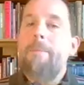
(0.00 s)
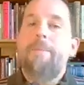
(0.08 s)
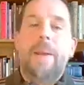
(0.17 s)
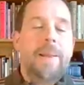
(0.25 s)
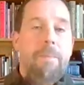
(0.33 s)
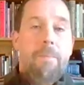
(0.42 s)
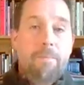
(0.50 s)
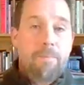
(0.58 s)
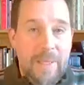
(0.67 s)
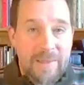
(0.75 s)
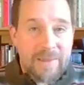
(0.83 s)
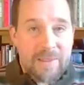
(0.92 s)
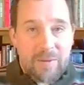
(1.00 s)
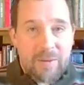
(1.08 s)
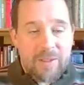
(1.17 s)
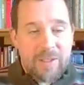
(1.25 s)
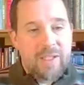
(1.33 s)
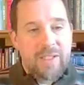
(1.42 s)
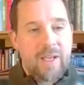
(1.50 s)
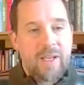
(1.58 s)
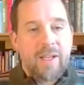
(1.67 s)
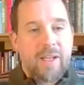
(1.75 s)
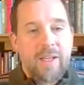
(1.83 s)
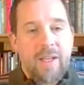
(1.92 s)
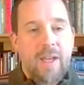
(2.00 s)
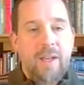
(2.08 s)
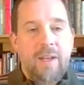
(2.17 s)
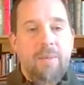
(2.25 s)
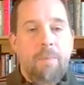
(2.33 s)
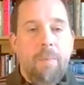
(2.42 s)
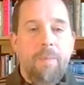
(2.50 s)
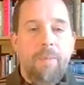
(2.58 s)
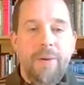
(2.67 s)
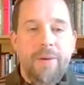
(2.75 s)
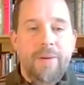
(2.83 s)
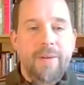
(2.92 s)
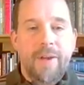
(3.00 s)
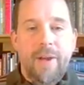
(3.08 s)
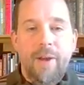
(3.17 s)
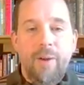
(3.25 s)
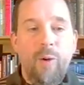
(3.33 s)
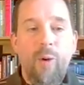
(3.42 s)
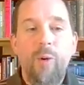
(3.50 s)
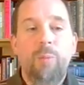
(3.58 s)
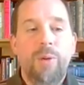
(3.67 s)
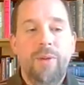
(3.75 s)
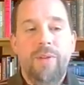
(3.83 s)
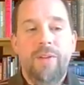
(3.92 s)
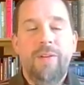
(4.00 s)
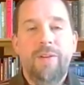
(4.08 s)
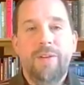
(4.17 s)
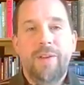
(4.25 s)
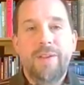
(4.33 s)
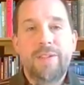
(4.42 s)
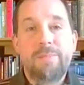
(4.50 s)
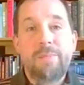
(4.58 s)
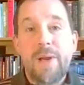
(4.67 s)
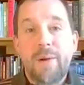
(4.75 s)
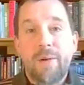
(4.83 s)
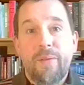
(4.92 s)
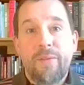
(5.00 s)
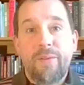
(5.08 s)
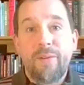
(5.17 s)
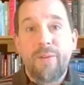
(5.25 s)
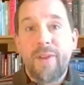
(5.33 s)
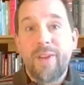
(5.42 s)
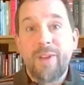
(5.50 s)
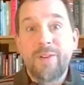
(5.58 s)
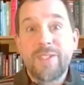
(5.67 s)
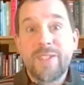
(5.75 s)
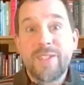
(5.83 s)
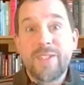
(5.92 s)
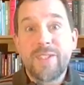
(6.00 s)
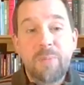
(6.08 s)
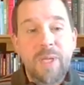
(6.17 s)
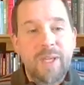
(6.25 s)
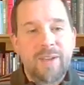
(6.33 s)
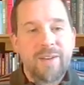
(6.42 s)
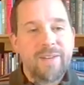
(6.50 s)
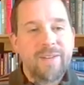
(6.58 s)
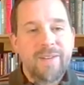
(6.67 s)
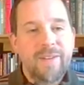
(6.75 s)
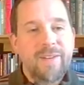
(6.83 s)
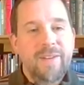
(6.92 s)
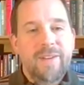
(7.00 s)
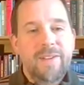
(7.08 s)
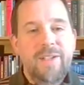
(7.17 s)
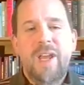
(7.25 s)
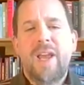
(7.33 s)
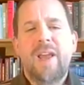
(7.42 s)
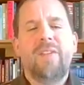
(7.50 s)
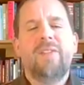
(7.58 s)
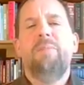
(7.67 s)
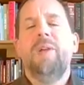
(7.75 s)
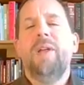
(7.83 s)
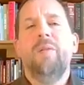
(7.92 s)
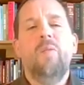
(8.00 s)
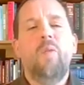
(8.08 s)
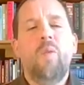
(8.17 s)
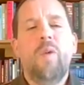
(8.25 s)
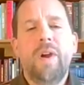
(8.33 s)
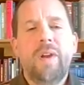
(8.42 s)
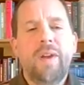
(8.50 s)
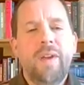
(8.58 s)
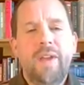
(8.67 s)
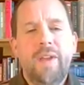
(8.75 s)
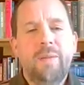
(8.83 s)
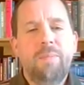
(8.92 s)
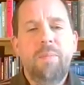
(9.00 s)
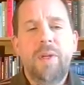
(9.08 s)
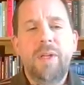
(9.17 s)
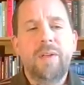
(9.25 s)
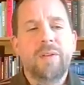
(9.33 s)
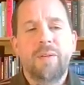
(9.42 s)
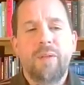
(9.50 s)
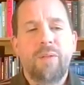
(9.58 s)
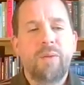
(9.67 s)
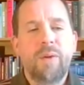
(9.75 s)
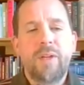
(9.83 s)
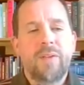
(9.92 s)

Balaam beat the donkey yet again, but God opened the donkey's mouth so that it could speak. She asked Balaam why he had beaten her 3